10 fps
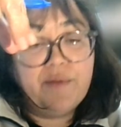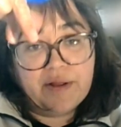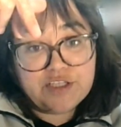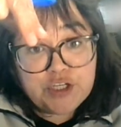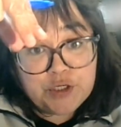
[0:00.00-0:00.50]

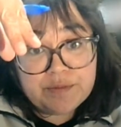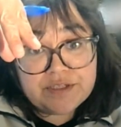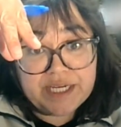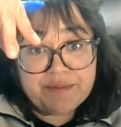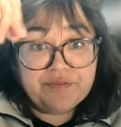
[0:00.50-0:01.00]
a
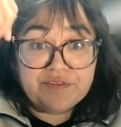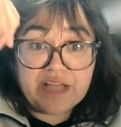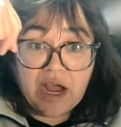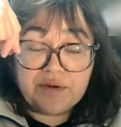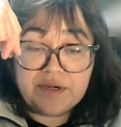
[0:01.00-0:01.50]
tube-shaped
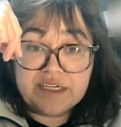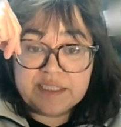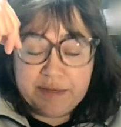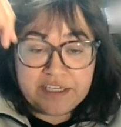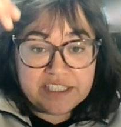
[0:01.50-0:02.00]
flower,
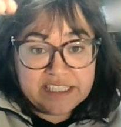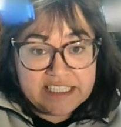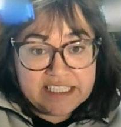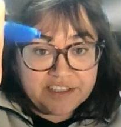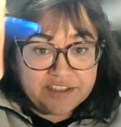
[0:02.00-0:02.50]
especially
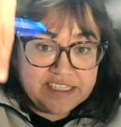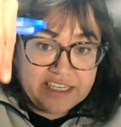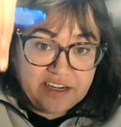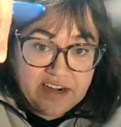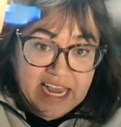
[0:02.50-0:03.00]
nectaries
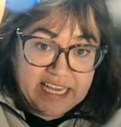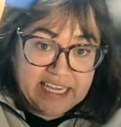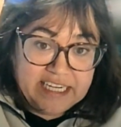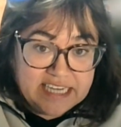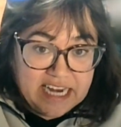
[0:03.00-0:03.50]
that are
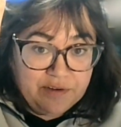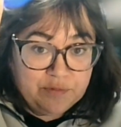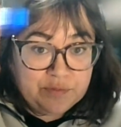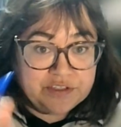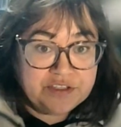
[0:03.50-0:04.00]
hanging
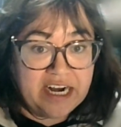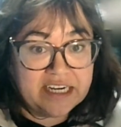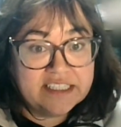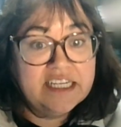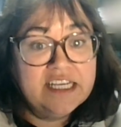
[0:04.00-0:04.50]
down, will
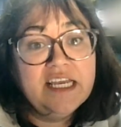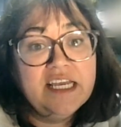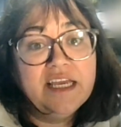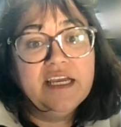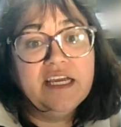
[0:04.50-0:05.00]
attract,
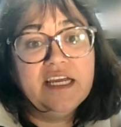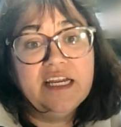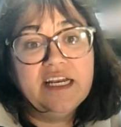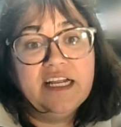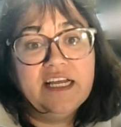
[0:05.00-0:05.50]

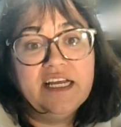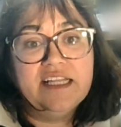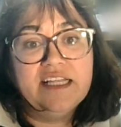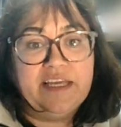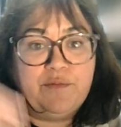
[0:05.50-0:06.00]

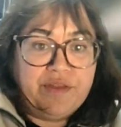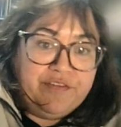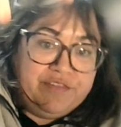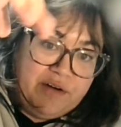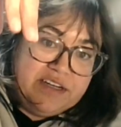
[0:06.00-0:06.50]
like where
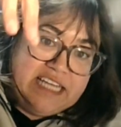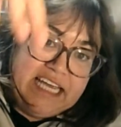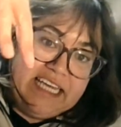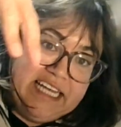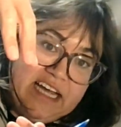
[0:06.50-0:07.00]
the flower is
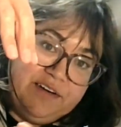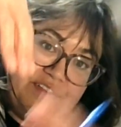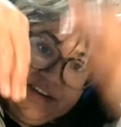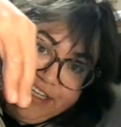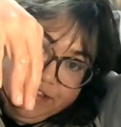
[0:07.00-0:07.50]
hanging down
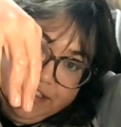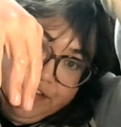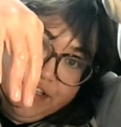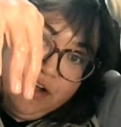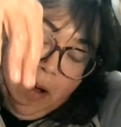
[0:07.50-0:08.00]
and the nectar is
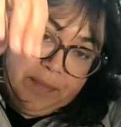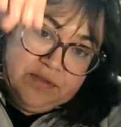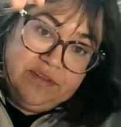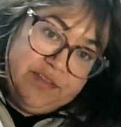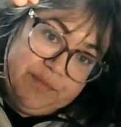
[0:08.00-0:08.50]
at the top,
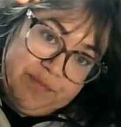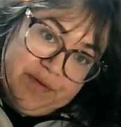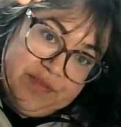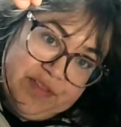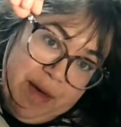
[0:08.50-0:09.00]
so that
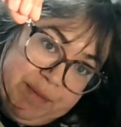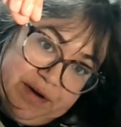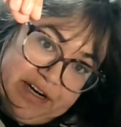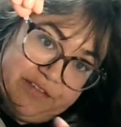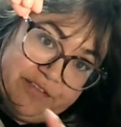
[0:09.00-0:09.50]
the
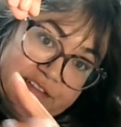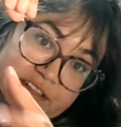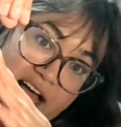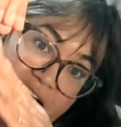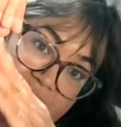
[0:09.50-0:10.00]
hummingbird can
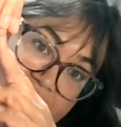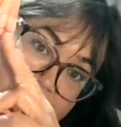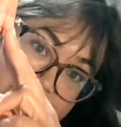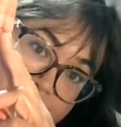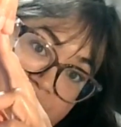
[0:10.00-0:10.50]
fly
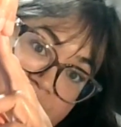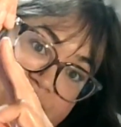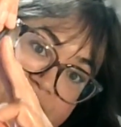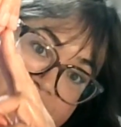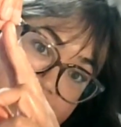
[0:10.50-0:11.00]
and then
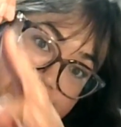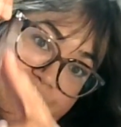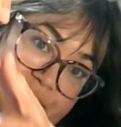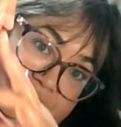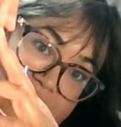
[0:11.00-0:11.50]
stick
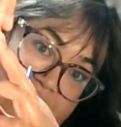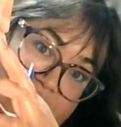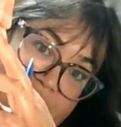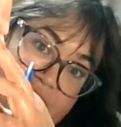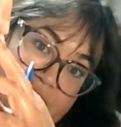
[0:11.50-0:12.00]
their beak
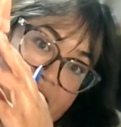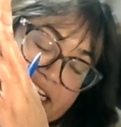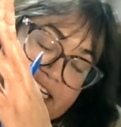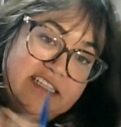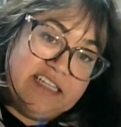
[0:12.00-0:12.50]
in
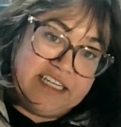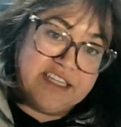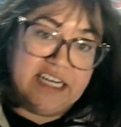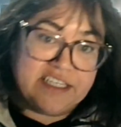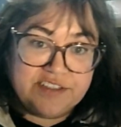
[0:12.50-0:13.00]
and collect
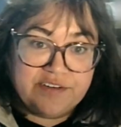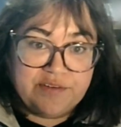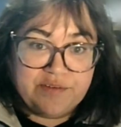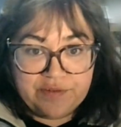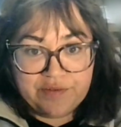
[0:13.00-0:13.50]
the nectar